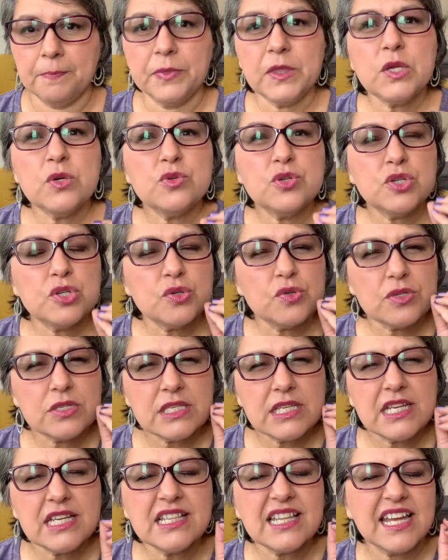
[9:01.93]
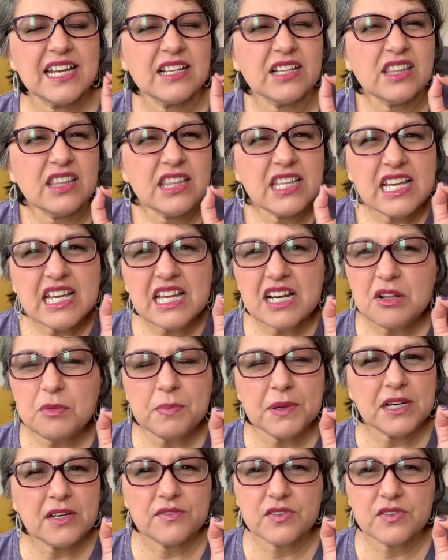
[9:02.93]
You do see like a little bit of a